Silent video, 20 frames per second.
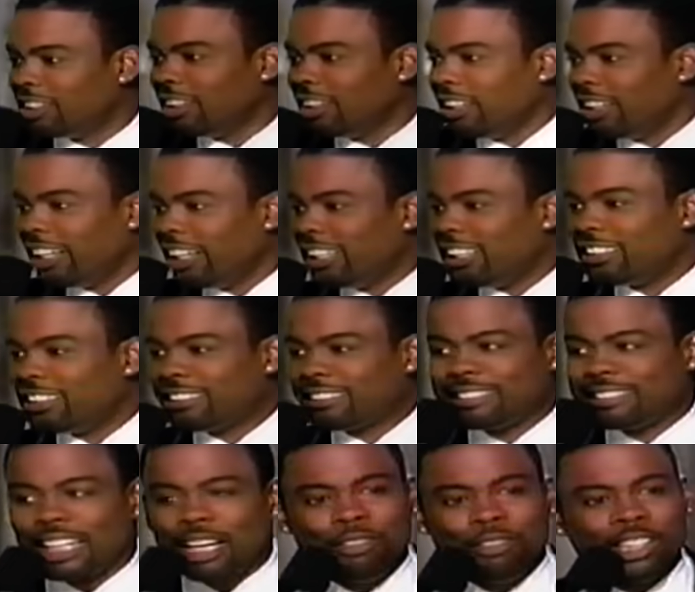and there's
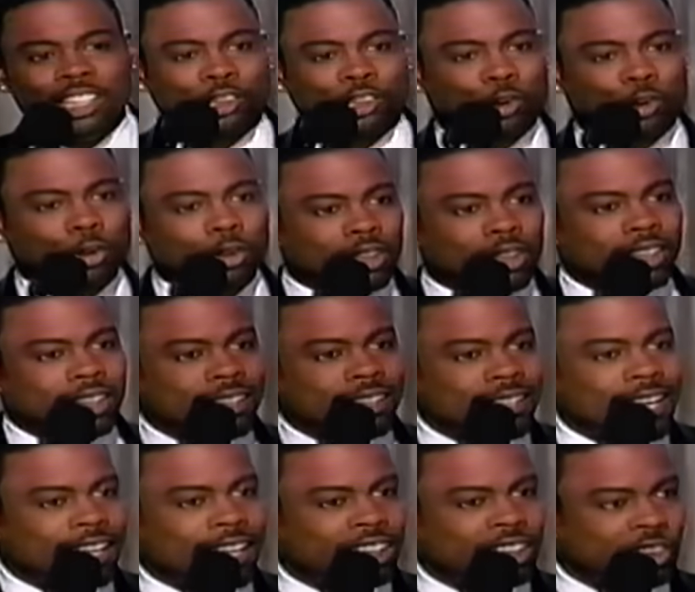$70 trillion
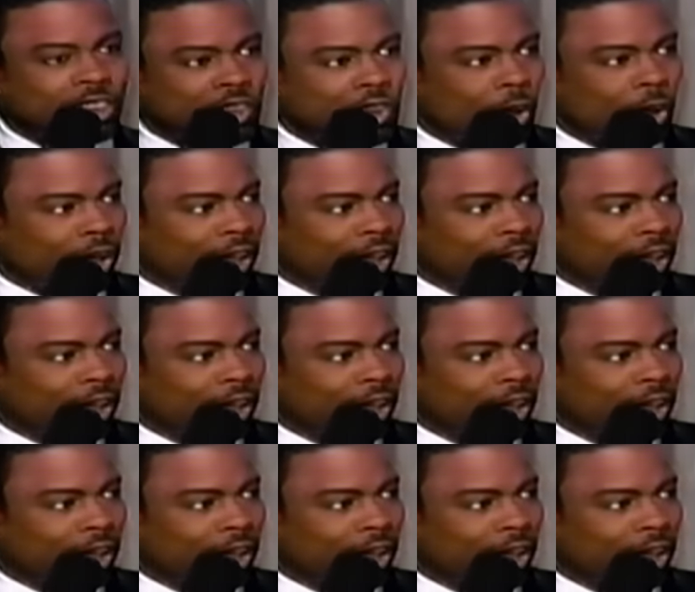short.